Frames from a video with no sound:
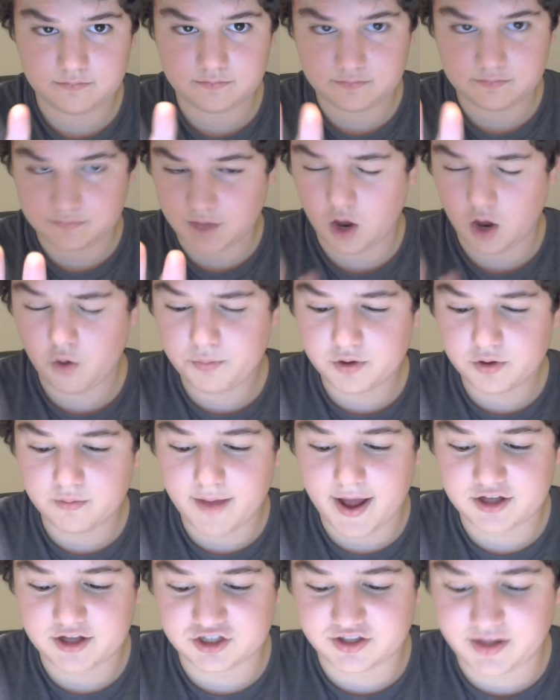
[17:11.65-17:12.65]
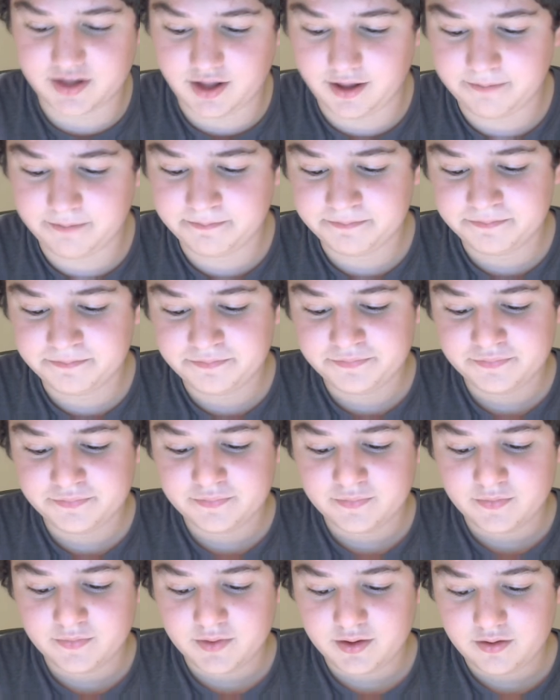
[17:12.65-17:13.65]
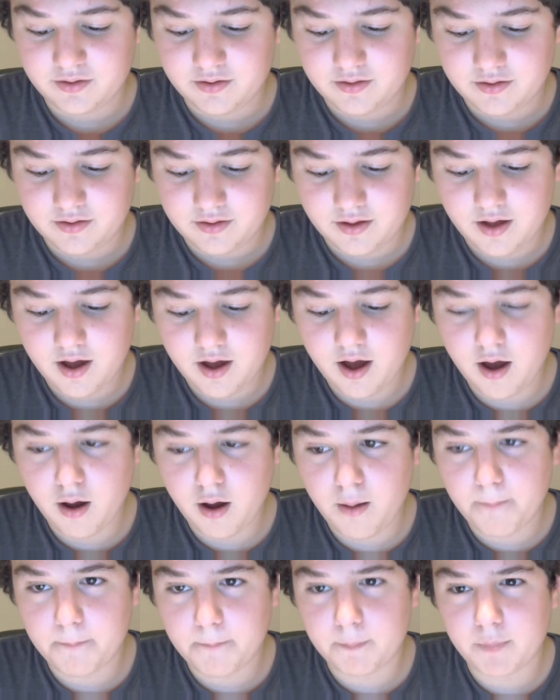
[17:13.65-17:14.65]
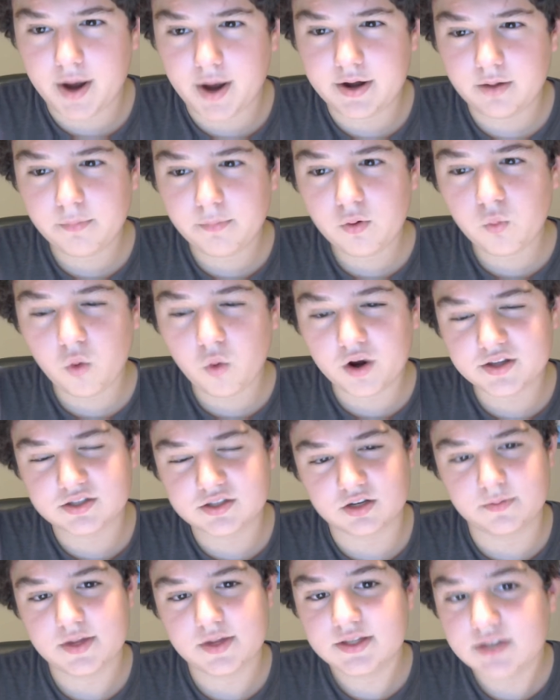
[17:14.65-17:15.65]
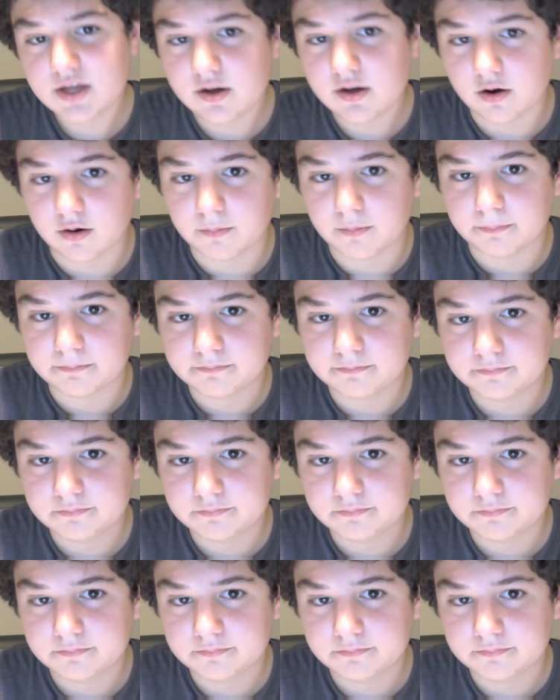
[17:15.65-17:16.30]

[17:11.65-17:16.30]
I hope you imagine that. My number 1 is going to be Tigger.